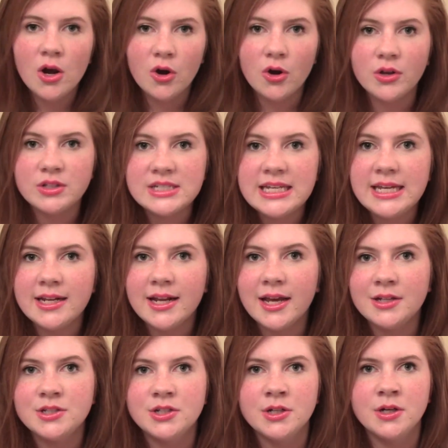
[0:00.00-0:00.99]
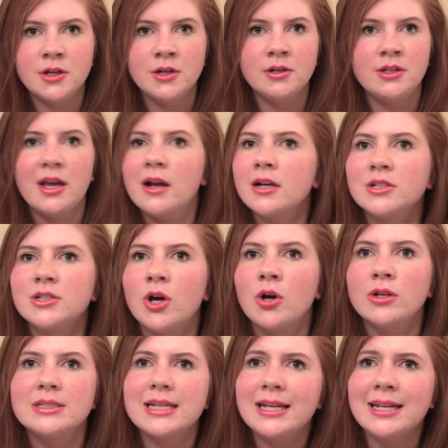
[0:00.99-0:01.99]
or a teenager, young
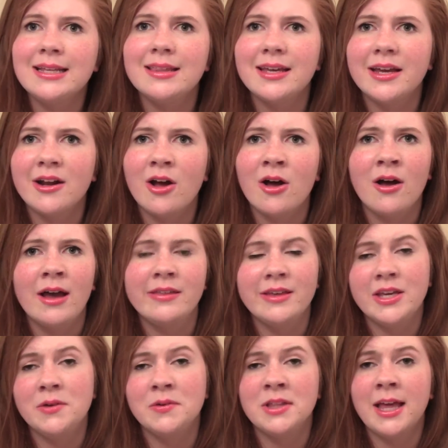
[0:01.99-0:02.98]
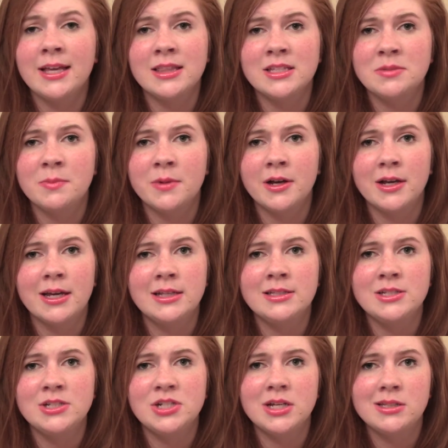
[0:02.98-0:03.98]
adult, anything at all. I think you would like this book.
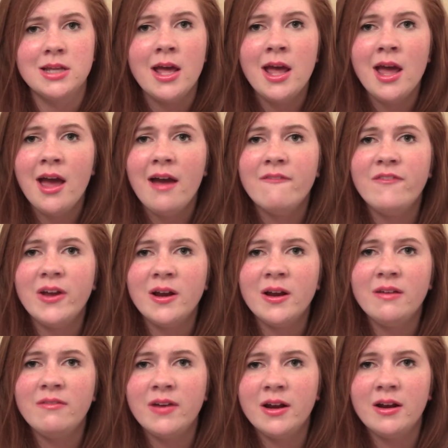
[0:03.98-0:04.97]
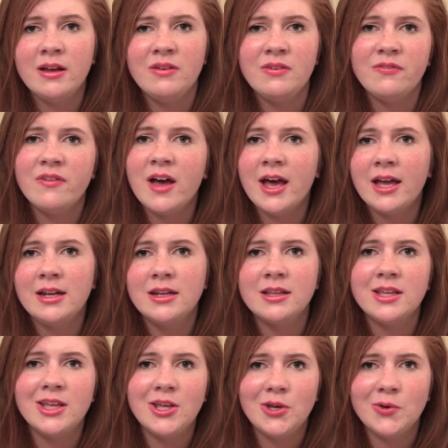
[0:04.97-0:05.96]
It's just very, very fun,
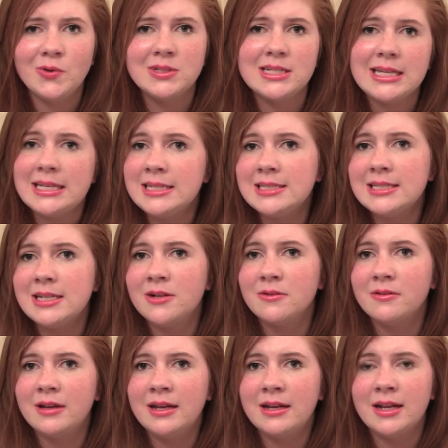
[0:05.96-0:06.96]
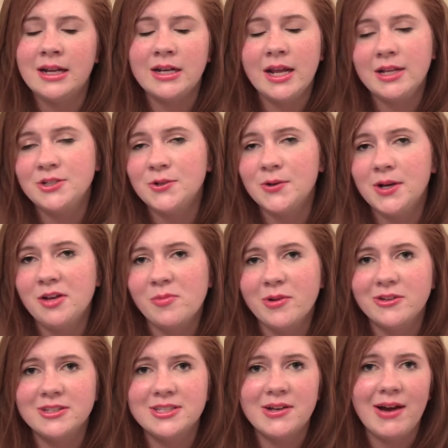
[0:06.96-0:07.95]
cute, easy to read, and
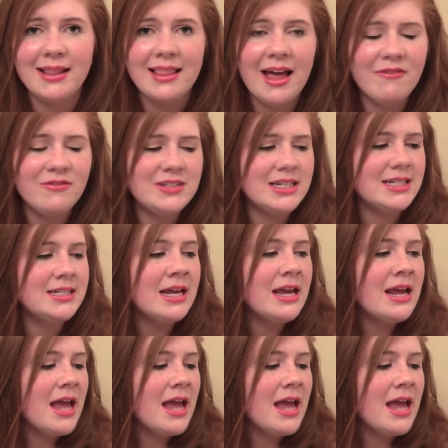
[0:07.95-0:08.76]
enjoyable. So I loved it,